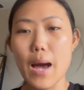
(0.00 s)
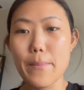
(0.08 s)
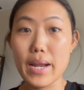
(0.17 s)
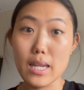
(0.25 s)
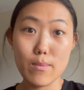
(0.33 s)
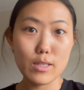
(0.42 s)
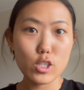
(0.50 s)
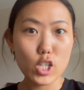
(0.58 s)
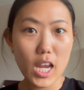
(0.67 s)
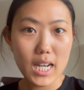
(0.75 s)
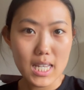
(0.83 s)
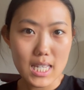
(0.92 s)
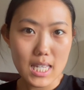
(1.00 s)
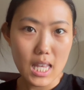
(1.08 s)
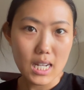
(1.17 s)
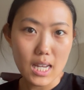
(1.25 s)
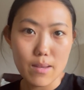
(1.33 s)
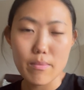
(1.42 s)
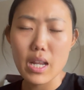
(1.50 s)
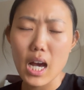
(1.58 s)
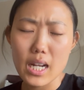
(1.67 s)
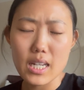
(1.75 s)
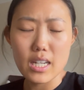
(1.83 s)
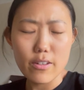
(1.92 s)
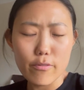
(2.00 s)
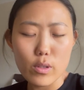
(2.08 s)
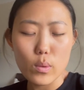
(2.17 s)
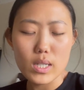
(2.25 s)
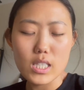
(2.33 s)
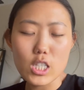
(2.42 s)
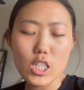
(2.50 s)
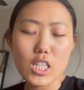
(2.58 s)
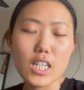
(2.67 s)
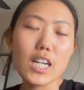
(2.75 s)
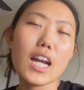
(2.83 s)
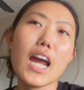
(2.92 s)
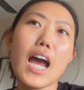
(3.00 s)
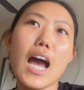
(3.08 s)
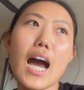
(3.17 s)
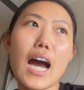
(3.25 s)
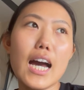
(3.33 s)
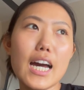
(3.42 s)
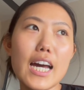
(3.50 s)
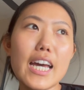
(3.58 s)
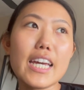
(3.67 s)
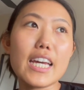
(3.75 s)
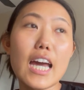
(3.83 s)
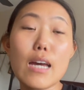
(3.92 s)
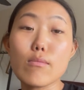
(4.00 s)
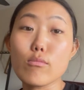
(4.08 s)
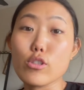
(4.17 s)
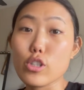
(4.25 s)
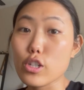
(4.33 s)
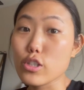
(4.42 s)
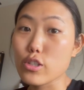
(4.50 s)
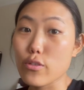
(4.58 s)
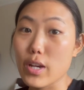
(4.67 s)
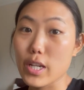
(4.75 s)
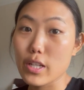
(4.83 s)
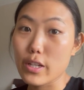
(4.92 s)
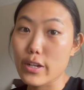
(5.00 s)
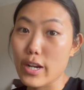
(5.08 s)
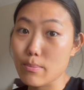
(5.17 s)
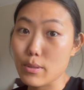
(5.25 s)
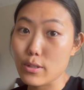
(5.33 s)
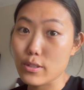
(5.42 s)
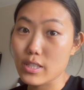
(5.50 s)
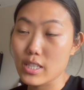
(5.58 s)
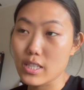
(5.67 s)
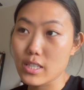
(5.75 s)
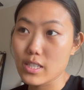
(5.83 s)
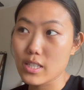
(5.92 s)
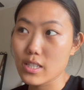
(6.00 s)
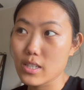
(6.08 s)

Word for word: My name is Janice and I am not an influencer. I am just a regular person.